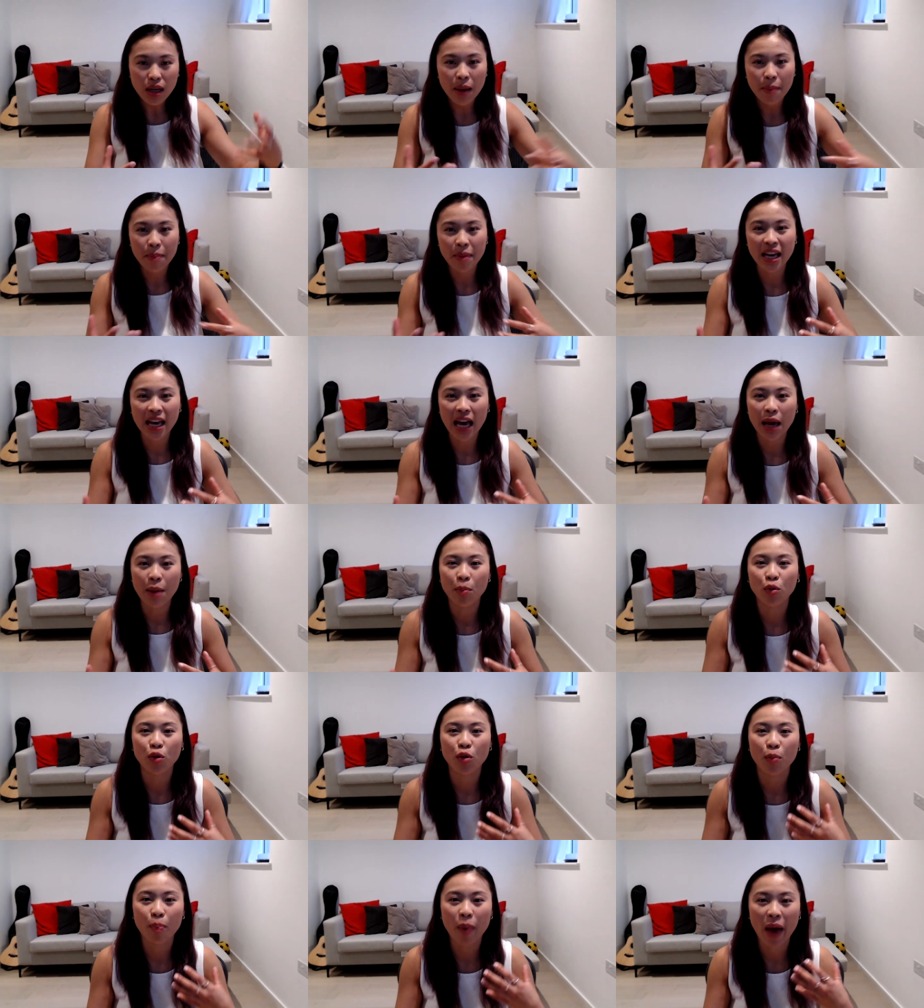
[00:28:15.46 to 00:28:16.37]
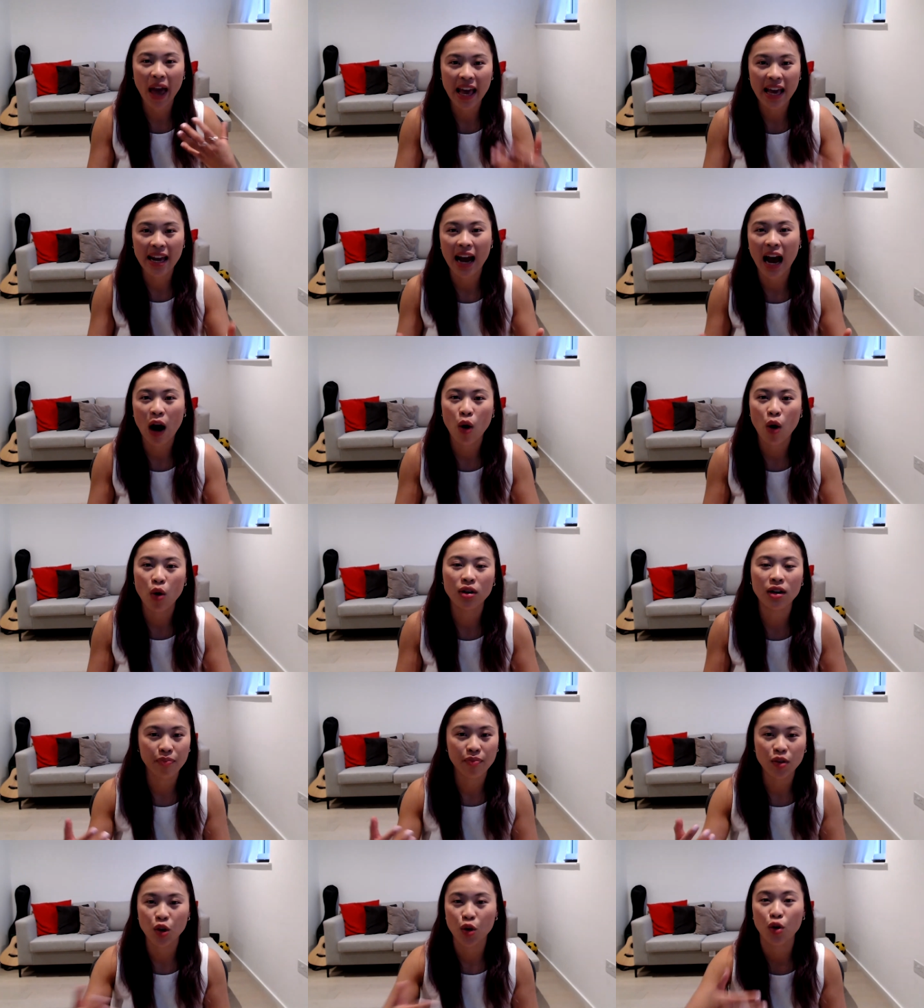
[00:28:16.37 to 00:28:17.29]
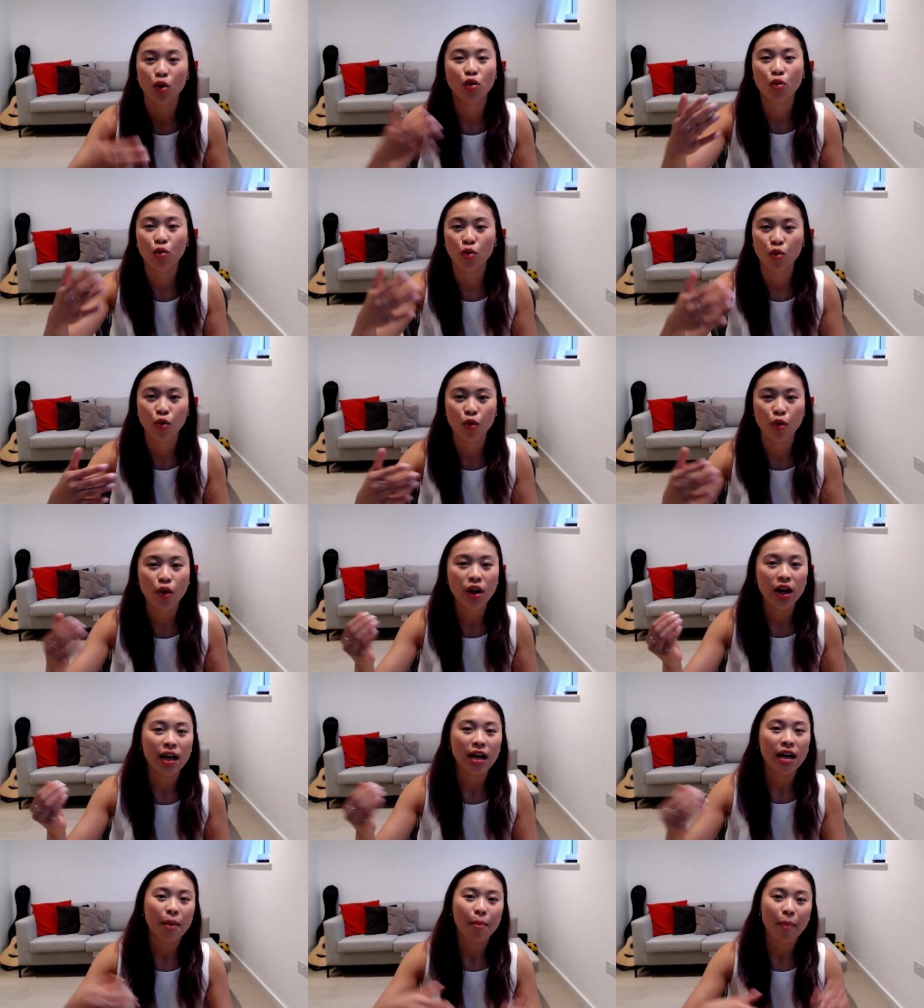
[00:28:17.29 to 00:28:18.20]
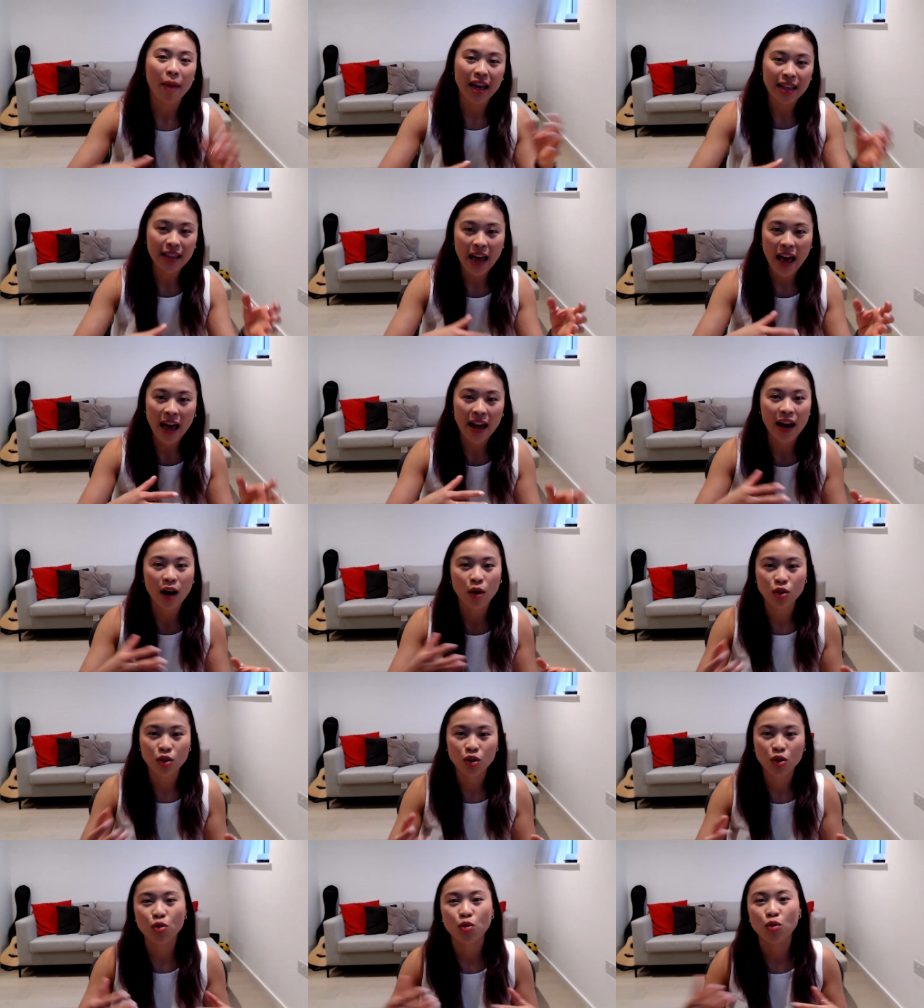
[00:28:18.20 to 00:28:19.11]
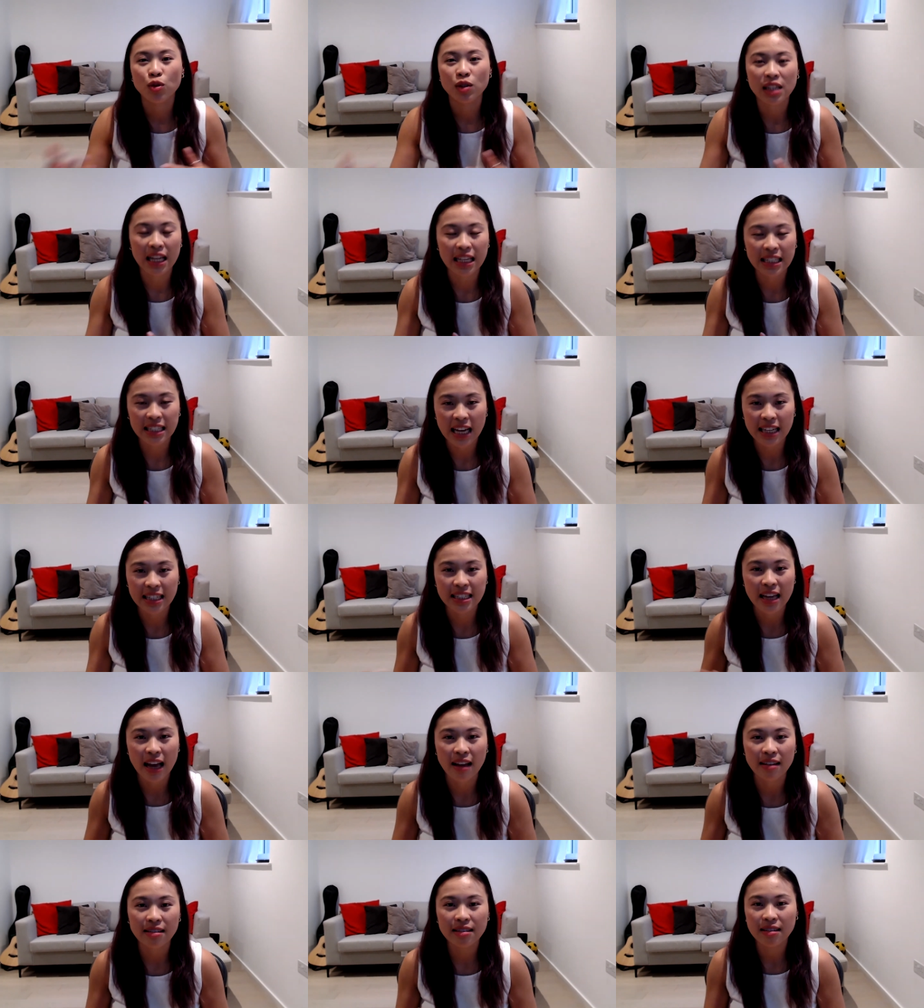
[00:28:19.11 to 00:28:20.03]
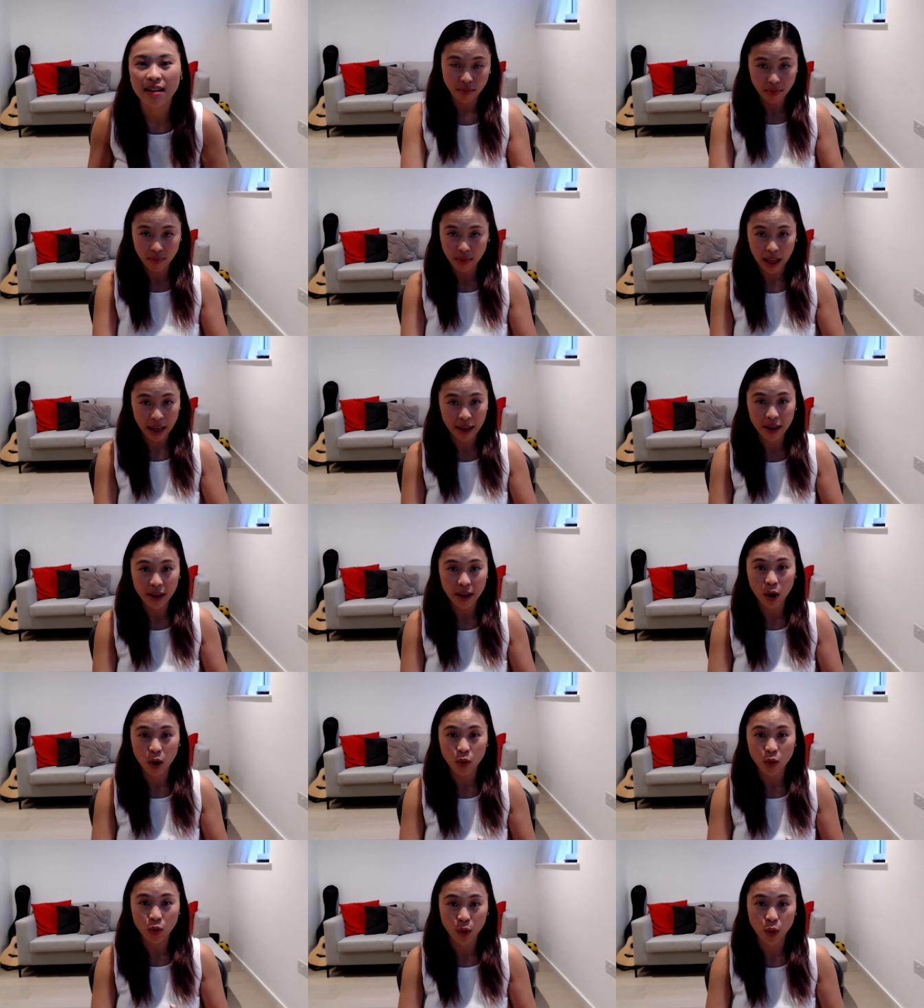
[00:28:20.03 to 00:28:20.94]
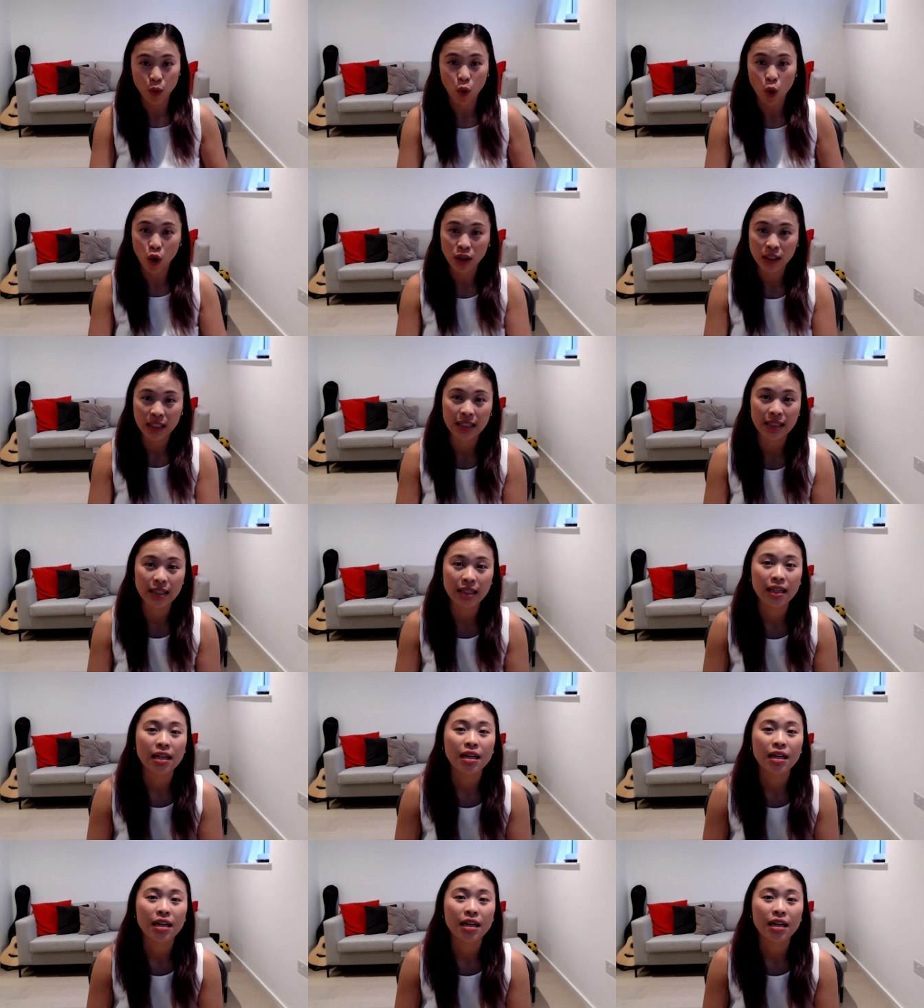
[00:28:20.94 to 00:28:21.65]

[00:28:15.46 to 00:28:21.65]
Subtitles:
being able to pay it out, through mainnet, L2s, and testnet like rewards.